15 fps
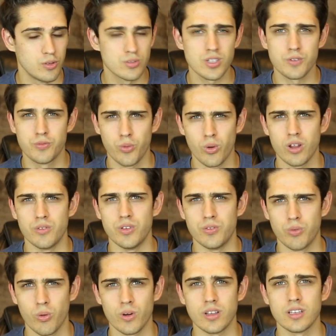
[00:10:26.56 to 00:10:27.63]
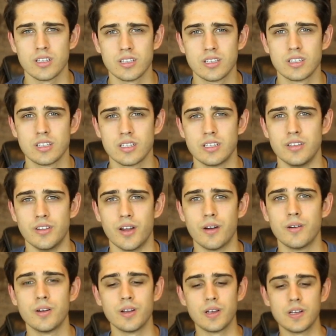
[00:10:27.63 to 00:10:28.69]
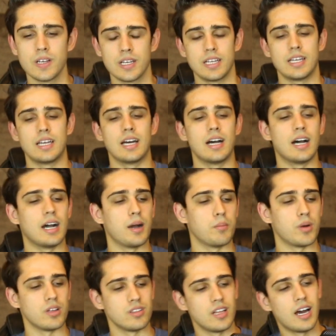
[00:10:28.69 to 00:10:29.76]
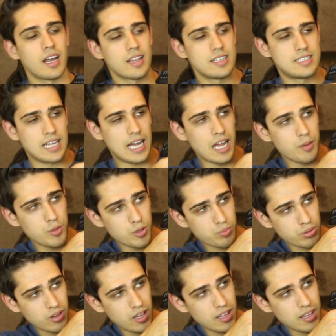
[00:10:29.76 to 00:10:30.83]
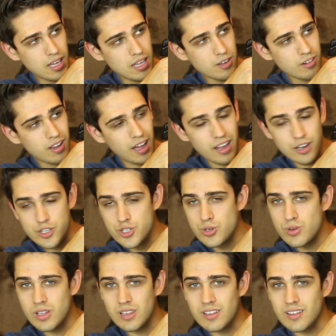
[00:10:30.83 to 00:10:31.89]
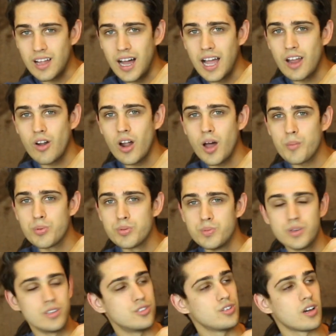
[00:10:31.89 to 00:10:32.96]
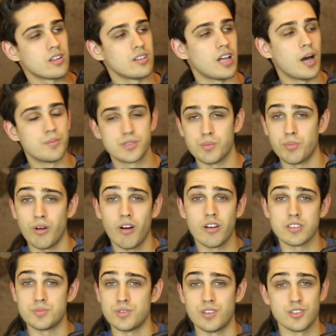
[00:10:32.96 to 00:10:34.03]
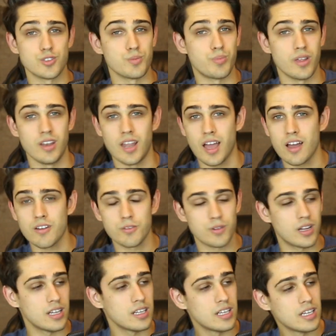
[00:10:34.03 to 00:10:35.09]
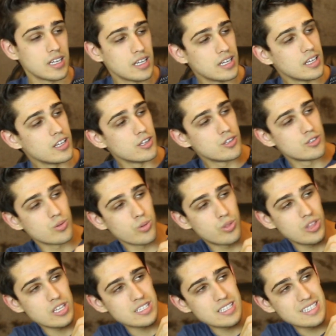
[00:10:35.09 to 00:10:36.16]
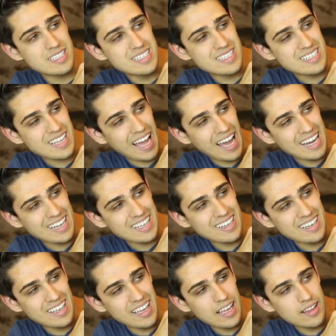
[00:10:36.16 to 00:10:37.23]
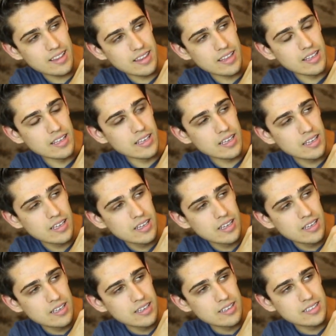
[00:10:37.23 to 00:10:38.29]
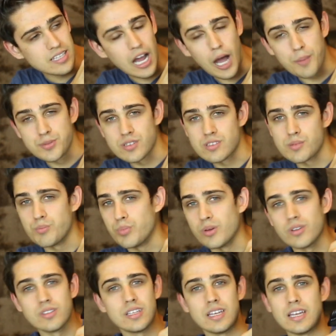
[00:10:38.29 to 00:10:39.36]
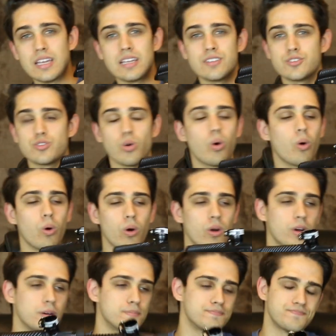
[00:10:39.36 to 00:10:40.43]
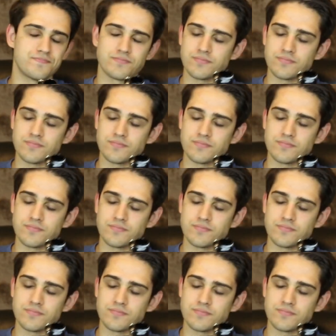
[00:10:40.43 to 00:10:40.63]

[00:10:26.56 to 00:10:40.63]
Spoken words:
like 40 v 40, you know? A lot of the time when you're playing that, you're kind of shooting a little higher up because you got to lob some balls because you're pinned down, right? So this is just kind of going to get the tops of some buildings, or,